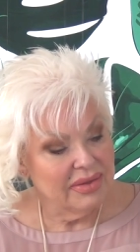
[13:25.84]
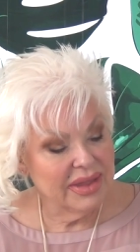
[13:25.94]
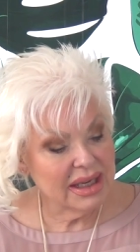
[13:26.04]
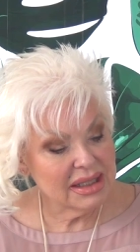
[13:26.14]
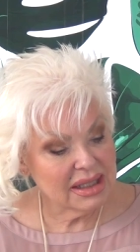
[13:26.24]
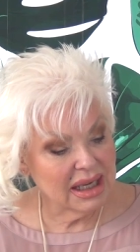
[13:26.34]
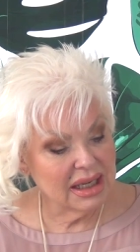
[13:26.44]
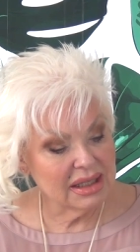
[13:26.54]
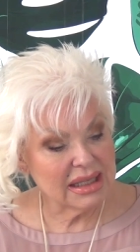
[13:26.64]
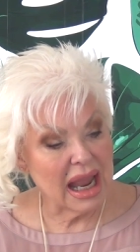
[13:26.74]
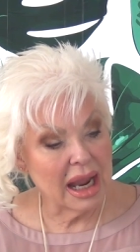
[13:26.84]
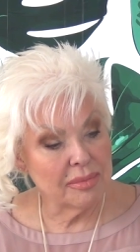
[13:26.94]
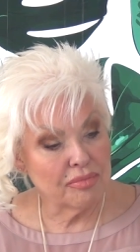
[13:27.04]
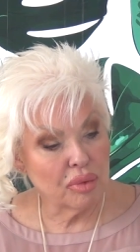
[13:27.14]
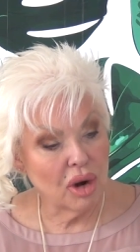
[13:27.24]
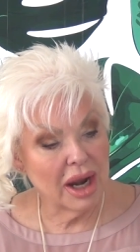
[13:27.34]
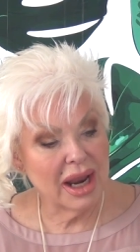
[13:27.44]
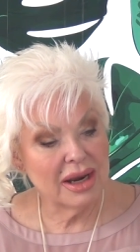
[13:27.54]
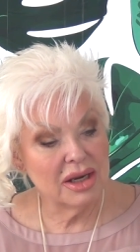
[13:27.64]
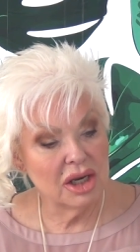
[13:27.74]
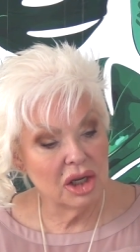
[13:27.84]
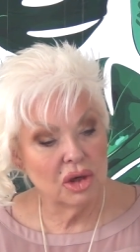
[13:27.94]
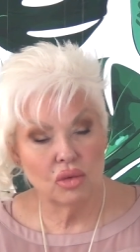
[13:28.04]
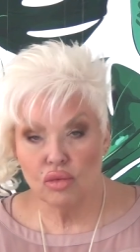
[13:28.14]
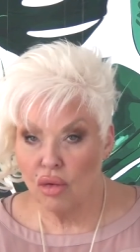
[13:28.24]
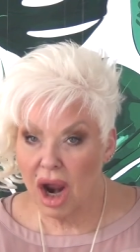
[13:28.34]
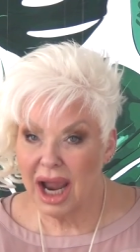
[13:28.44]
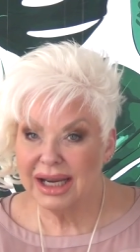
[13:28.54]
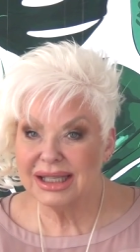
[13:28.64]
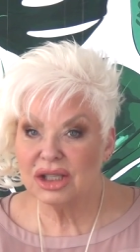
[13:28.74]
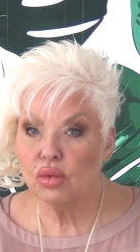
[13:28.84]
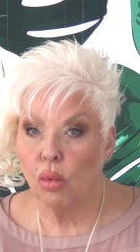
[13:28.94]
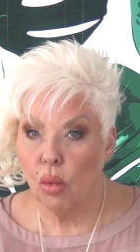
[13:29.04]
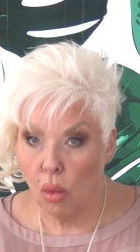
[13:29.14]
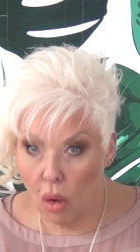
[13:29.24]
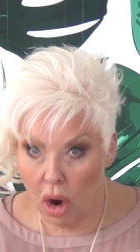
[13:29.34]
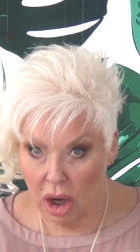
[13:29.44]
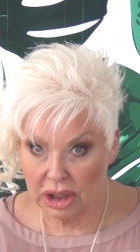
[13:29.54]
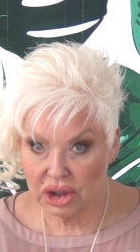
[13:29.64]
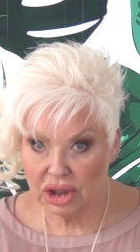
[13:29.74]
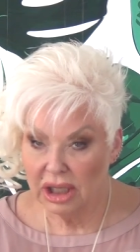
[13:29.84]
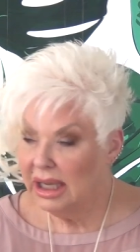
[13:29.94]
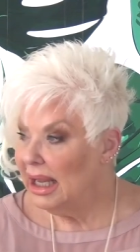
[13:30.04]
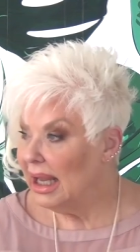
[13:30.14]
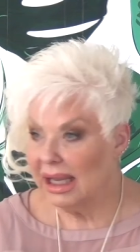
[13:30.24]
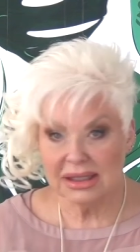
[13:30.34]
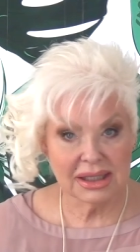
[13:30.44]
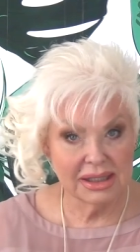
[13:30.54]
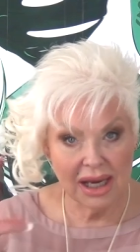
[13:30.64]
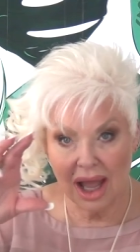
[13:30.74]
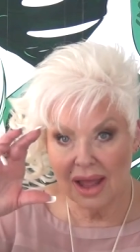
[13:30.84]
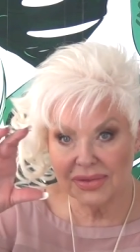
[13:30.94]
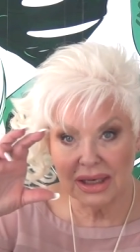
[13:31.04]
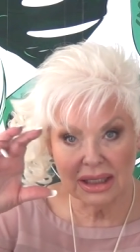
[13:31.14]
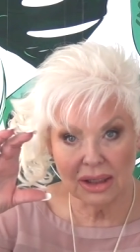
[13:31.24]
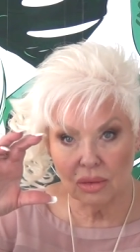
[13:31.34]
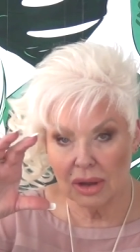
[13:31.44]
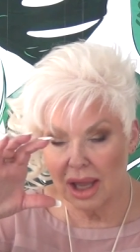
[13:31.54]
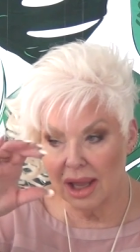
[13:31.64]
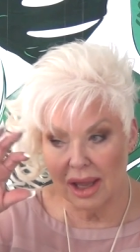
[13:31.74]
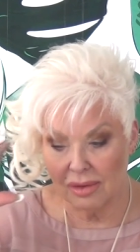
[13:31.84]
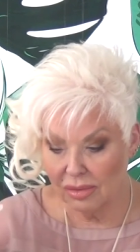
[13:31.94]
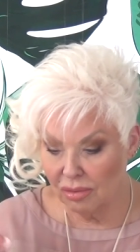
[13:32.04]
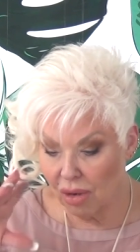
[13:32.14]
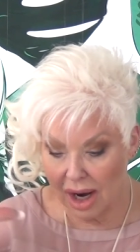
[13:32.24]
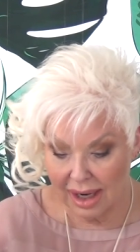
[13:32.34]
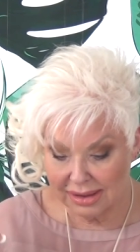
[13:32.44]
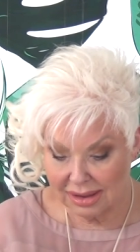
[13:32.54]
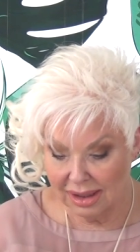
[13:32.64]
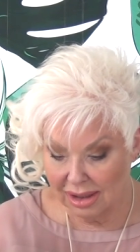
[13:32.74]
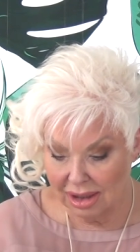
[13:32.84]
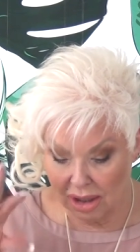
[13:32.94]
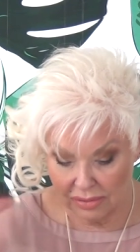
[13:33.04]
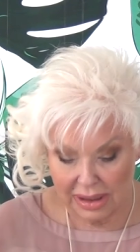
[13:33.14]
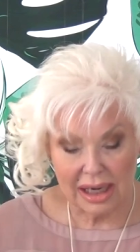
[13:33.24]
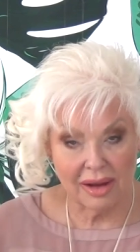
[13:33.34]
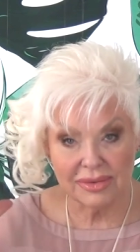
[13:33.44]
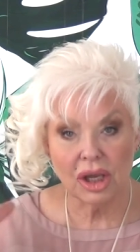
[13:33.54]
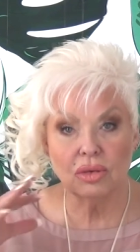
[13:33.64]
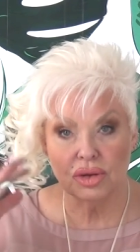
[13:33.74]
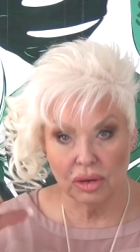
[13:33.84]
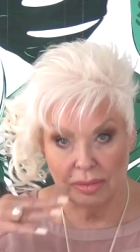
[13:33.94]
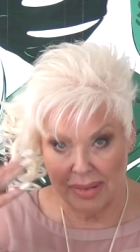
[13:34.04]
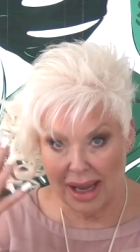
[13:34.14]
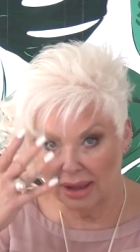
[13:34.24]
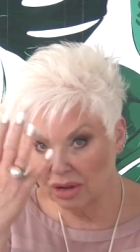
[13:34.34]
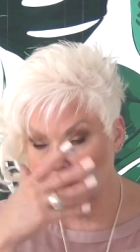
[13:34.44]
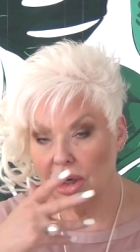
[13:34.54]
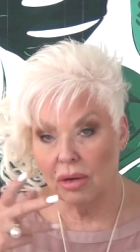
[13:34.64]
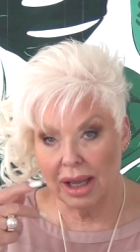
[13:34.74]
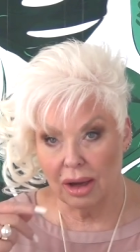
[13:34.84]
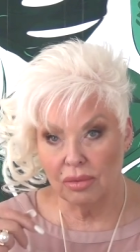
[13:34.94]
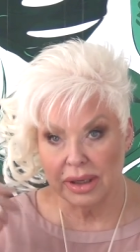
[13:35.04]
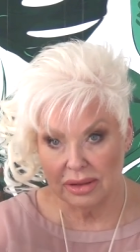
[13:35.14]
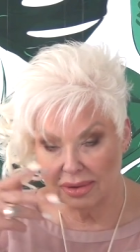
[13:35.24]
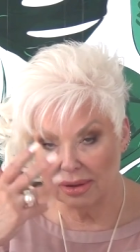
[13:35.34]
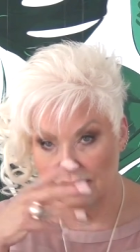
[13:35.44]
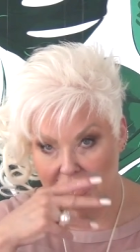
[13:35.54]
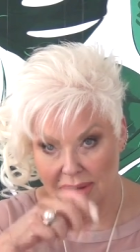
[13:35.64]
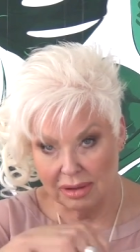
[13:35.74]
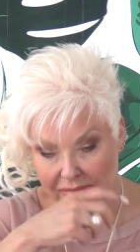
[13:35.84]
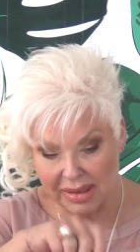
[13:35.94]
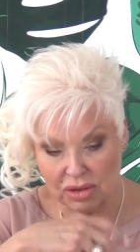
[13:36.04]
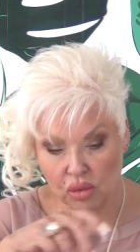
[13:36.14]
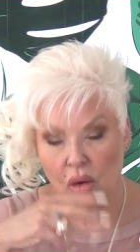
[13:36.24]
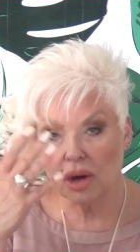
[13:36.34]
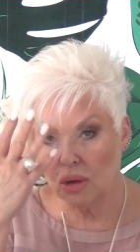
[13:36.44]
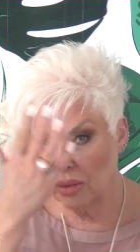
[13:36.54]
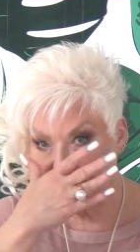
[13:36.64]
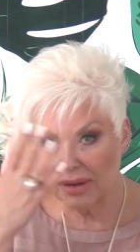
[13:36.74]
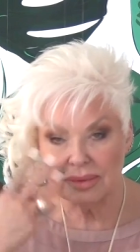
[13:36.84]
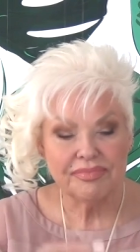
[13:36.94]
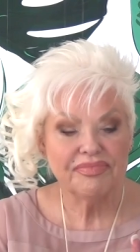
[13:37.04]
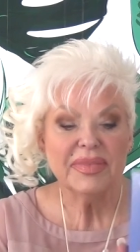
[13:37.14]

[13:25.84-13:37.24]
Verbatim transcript: This is a brand new rice wash. It's not the little uh, rice, you know, that I've told you about, you know, how we mix water with it.